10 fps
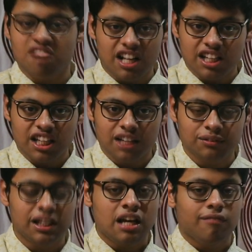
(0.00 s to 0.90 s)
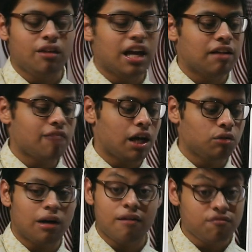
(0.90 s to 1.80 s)
relatives, we can write
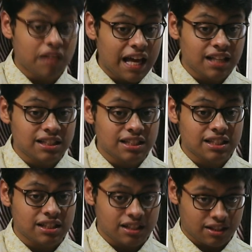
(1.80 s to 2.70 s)
to our friends,